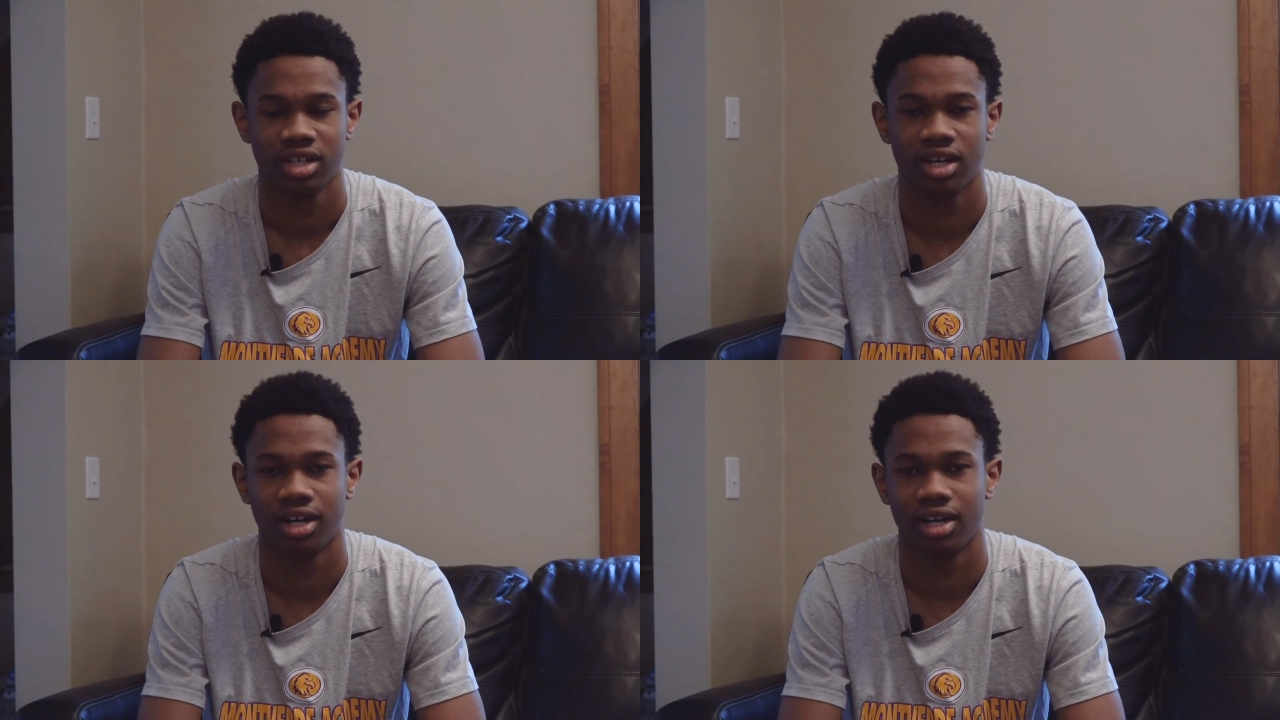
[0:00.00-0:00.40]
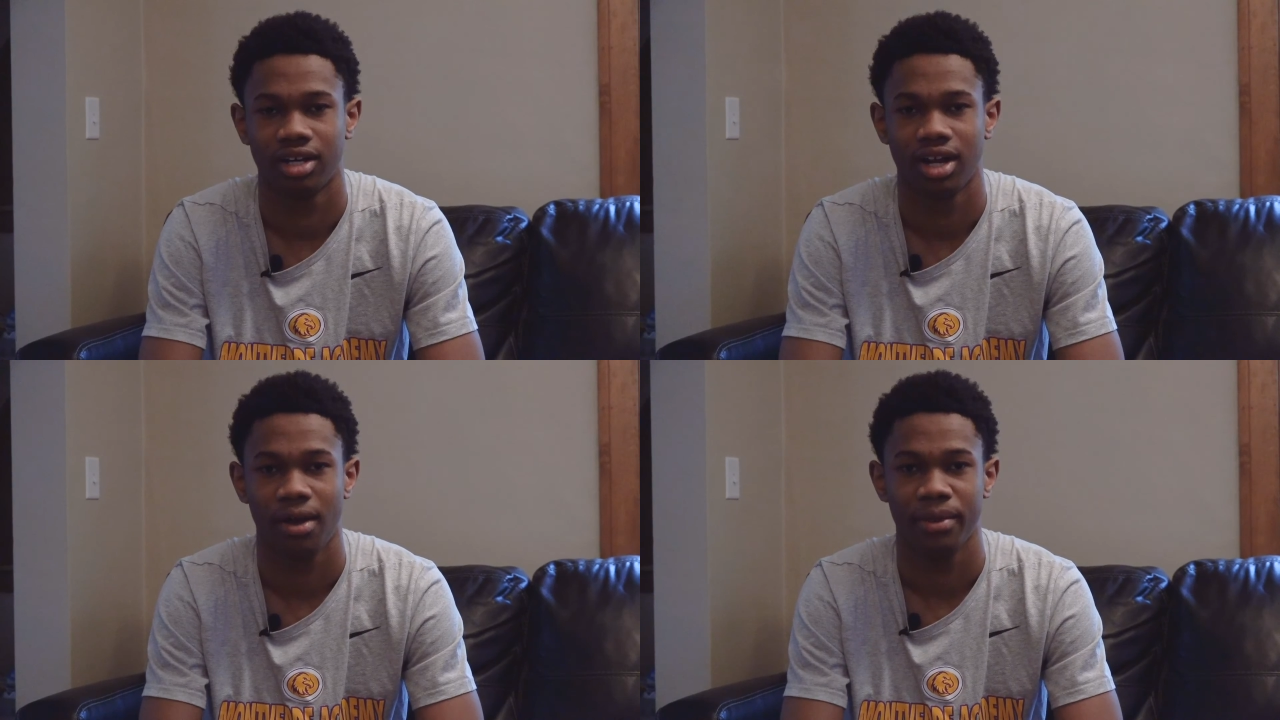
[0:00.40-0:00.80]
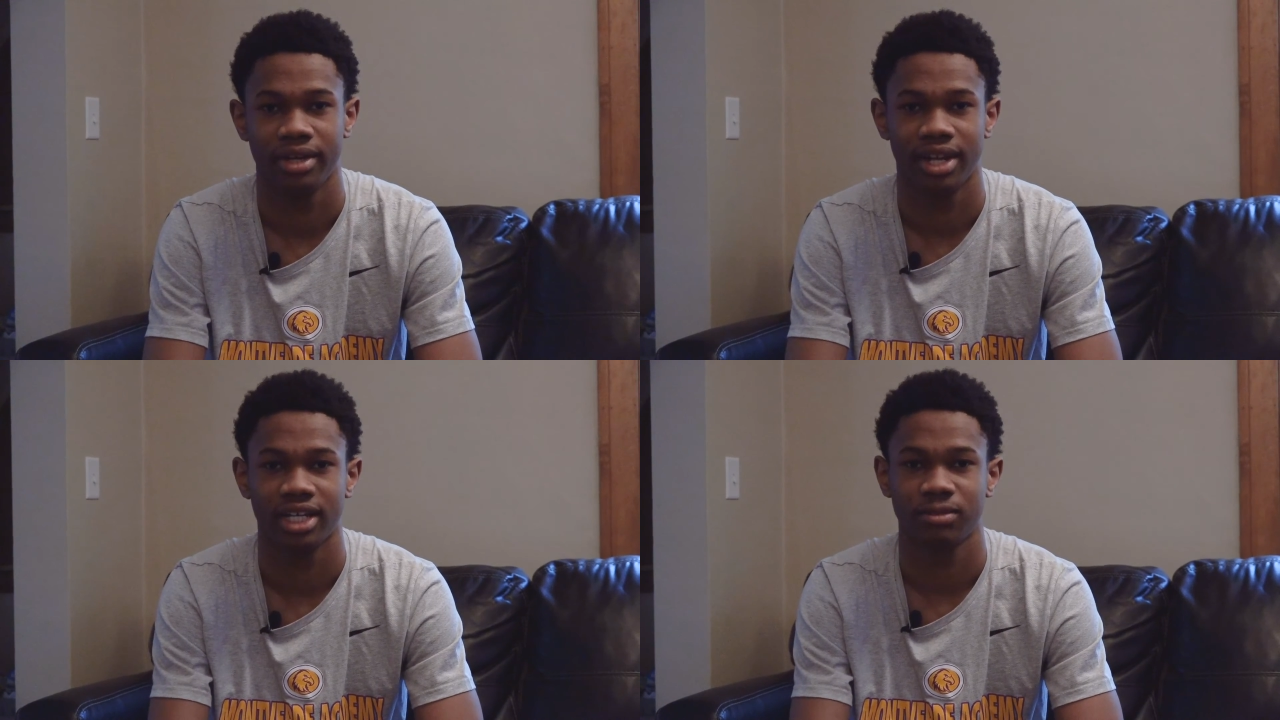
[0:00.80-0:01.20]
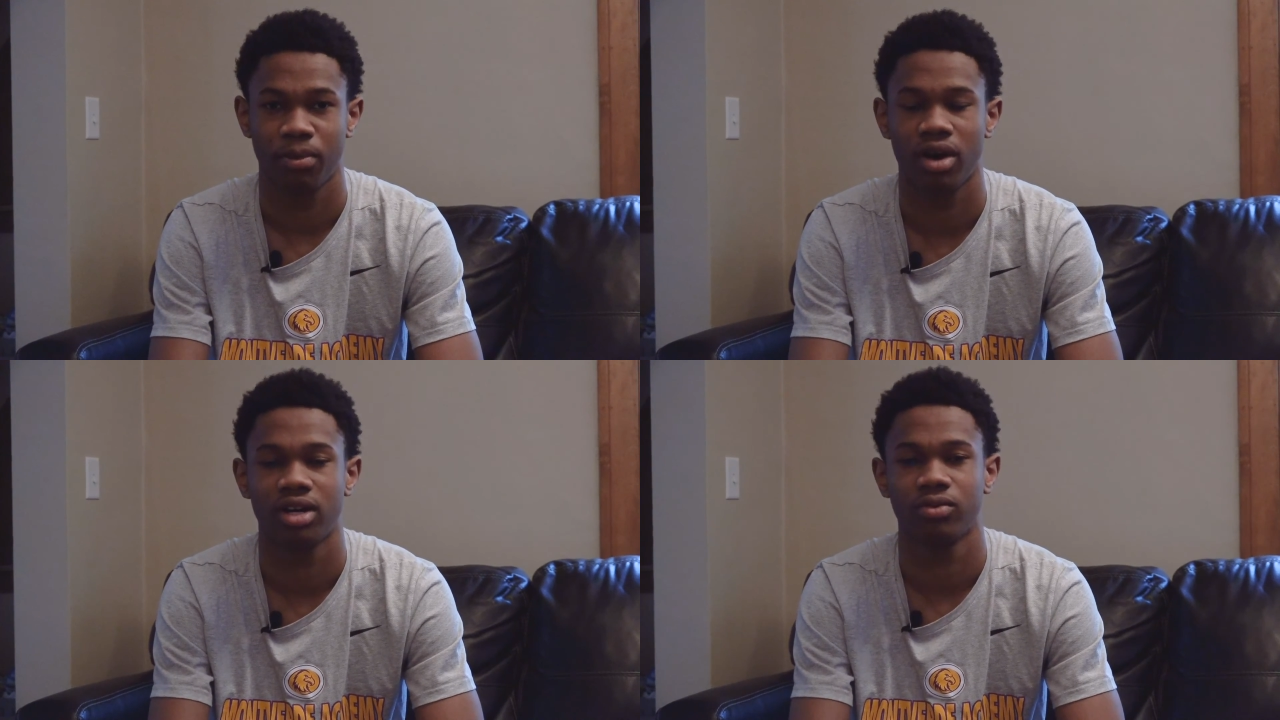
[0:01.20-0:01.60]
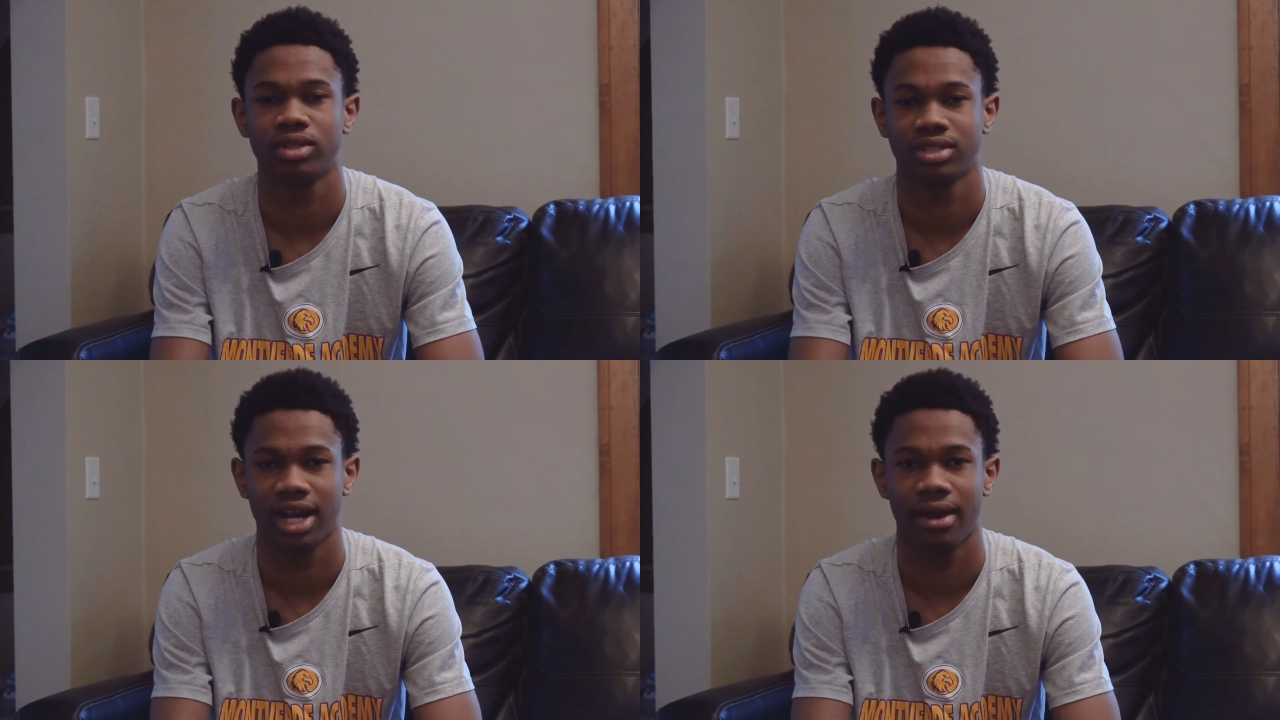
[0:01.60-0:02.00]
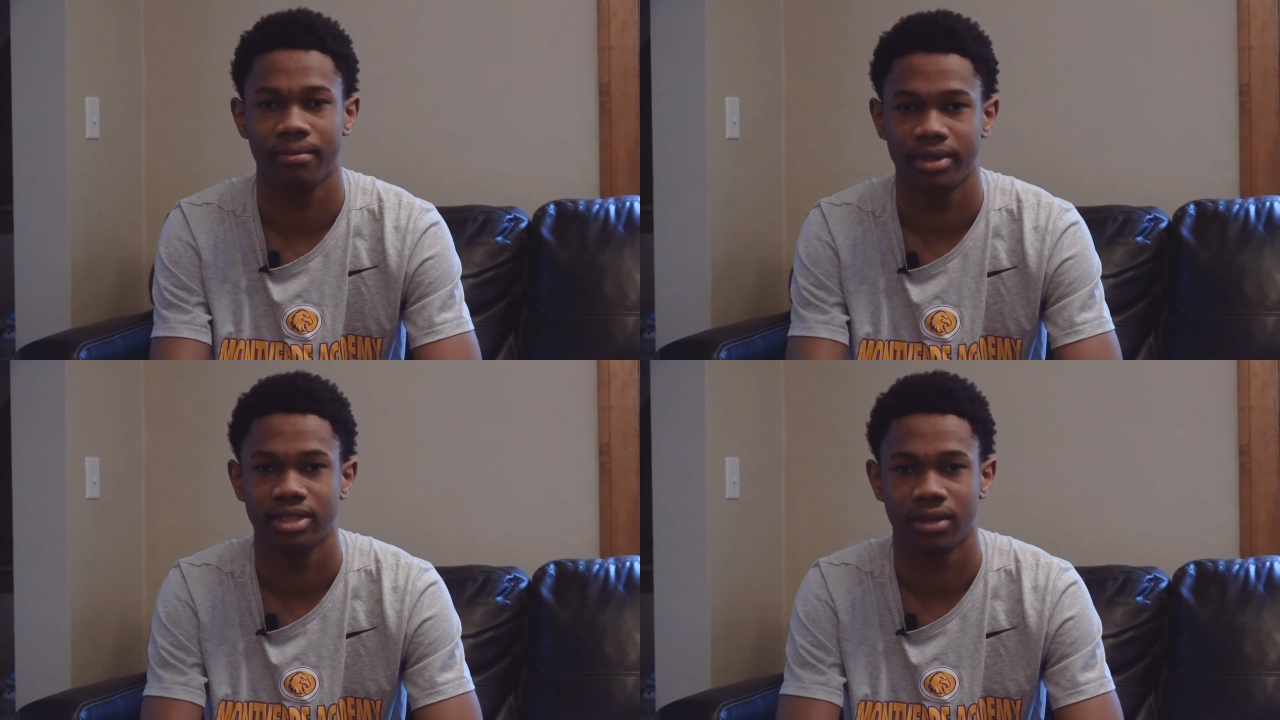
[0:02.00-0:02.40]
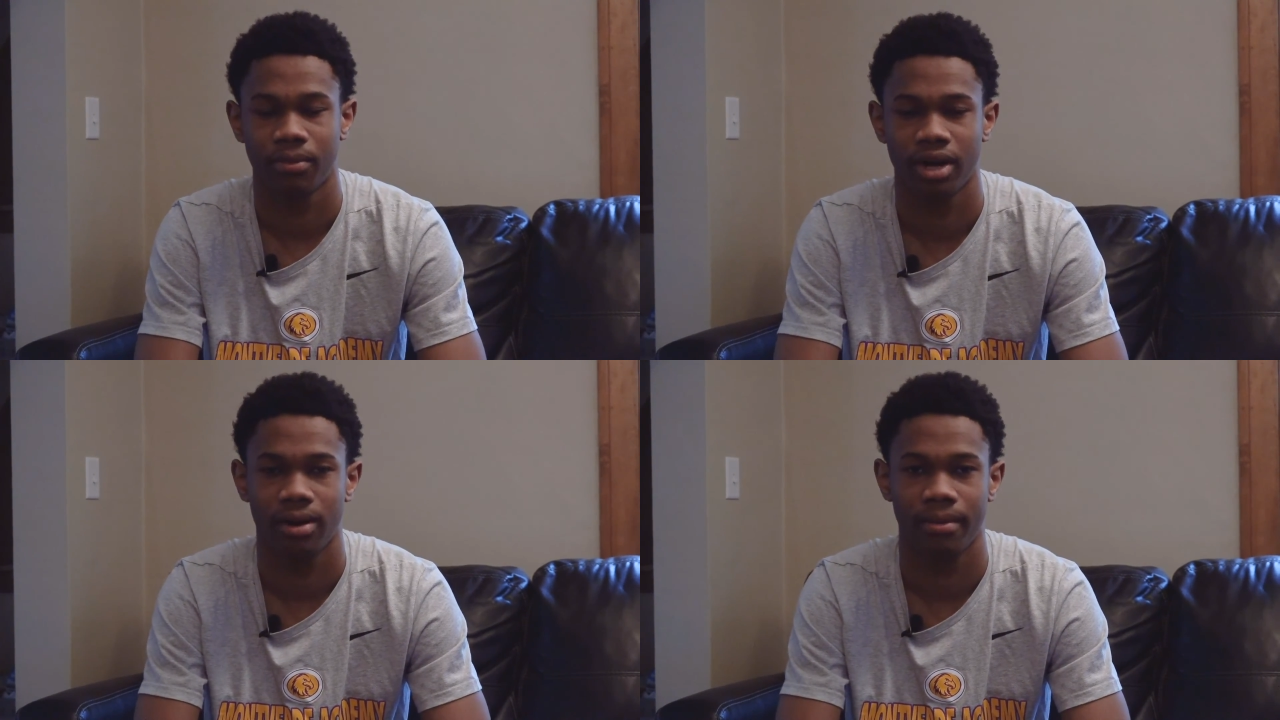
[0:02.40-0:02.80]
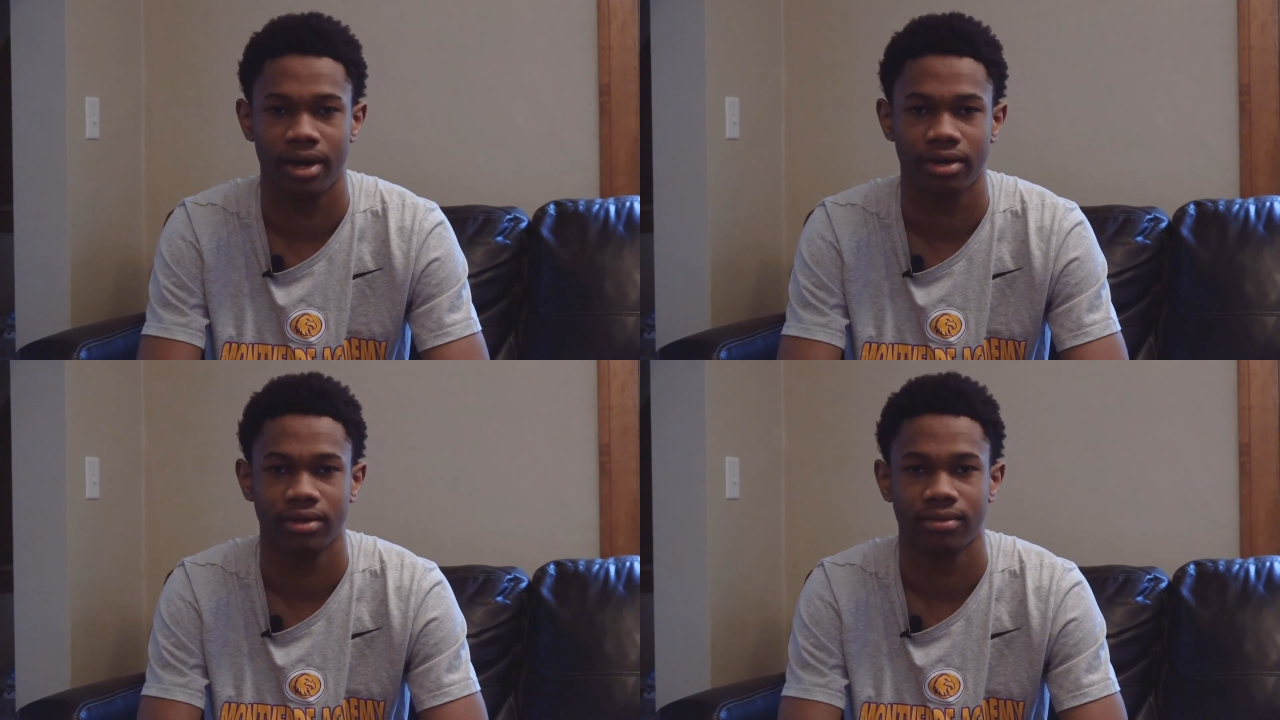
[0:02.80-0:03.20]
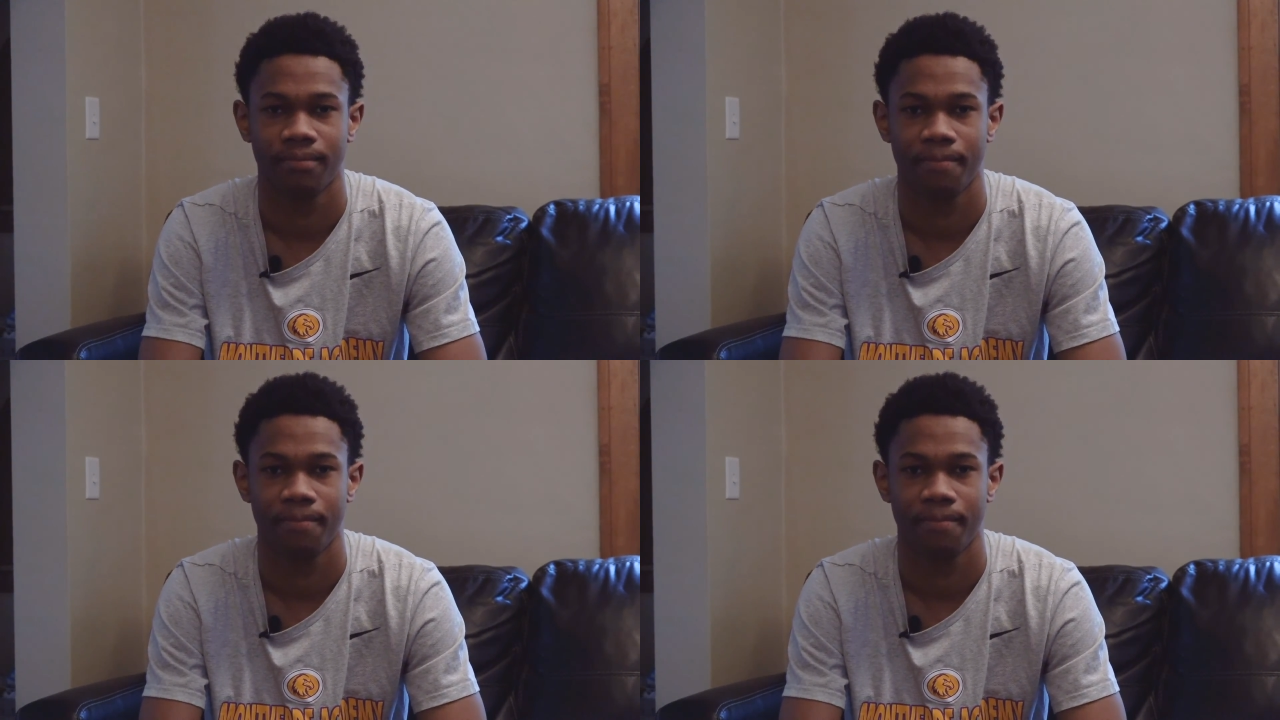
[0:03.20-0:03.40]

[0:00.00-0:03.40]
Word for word: uh, I mean that's part of what's gotten me to the point I'm at.